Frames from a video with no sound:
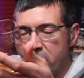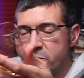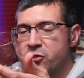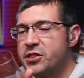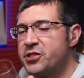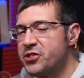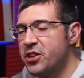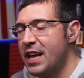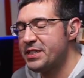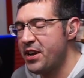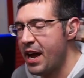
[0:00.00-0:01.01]
So this is
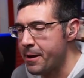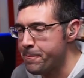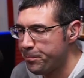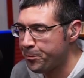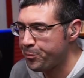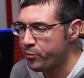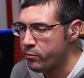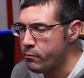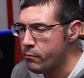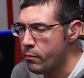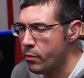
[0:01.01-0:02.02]
glass A.
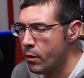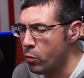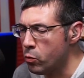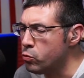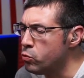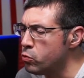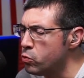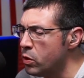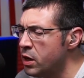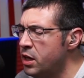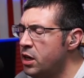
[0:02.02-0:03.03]

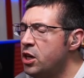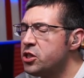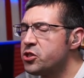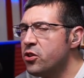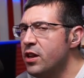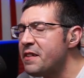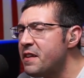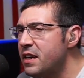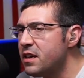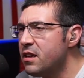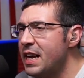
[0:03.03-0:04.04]
Ooh. So glass
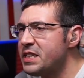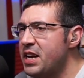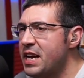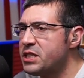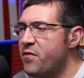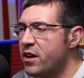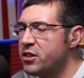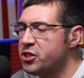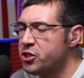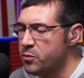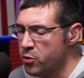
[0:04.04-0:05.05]
A is very
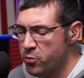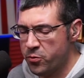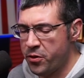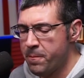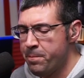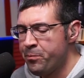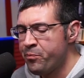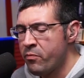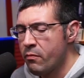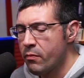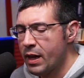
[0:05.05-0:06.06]
smooth.
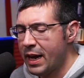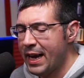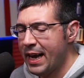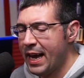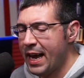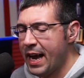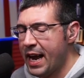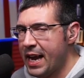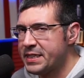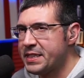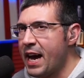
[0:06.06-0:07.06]

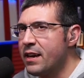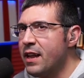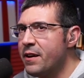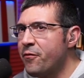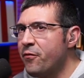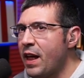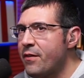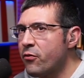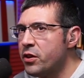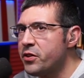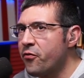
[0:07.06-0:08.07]
It's got a lot of
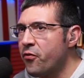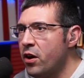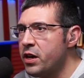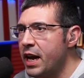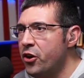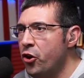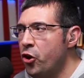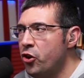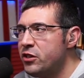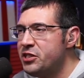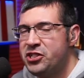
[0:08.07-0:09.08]
flavor on the front
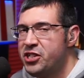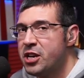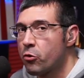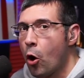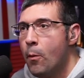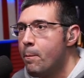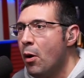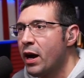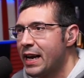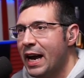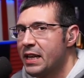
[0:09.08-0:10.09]
and 0
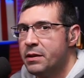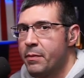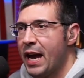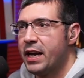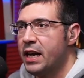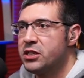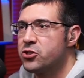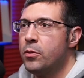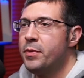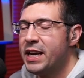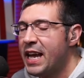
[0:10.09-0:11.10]
bite on the back end.
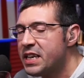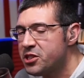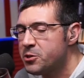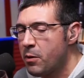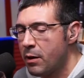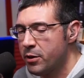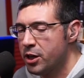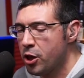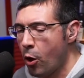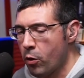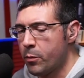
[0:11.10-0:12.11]
So I'm going to guess it's probably a
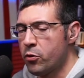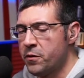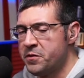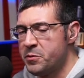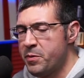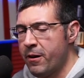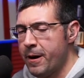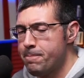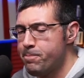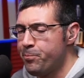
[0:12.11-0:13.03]
lower proof spirit.